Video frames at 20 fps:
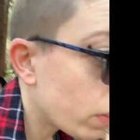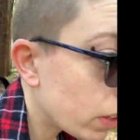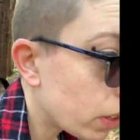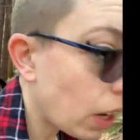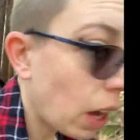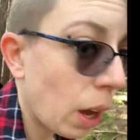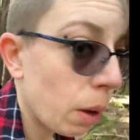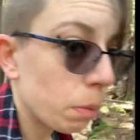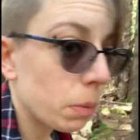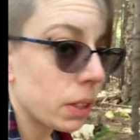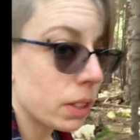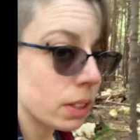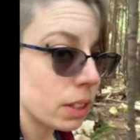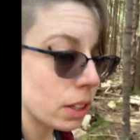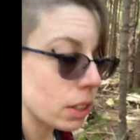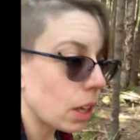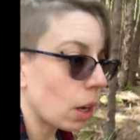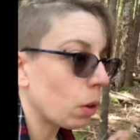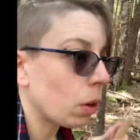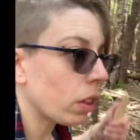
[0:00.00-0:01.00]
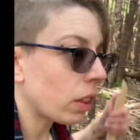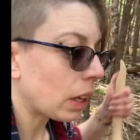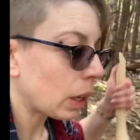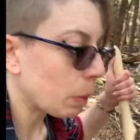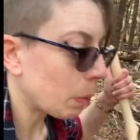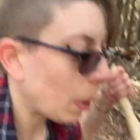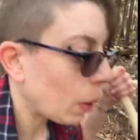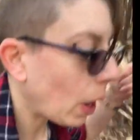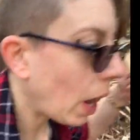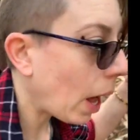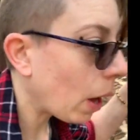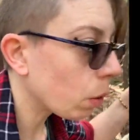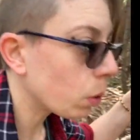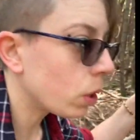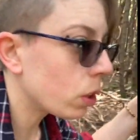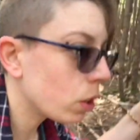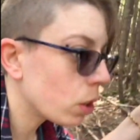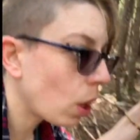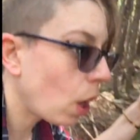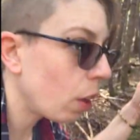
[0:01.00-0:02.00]
the time to sit down and think about how
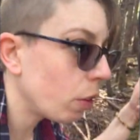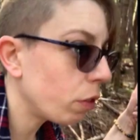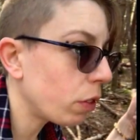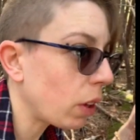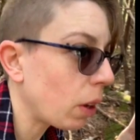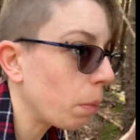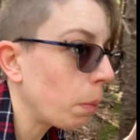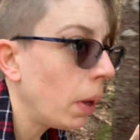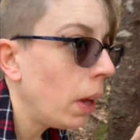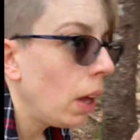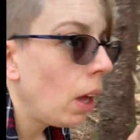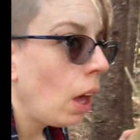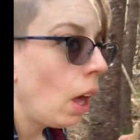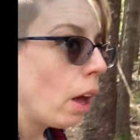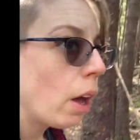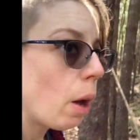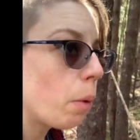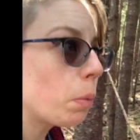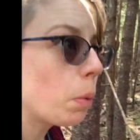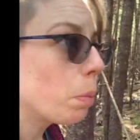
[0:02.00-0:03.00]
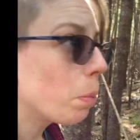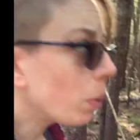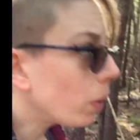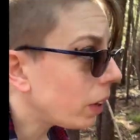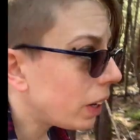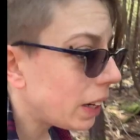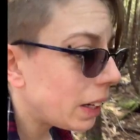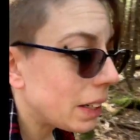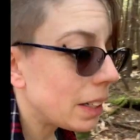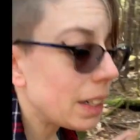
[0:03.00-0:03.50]
to solve them. I'm a pretty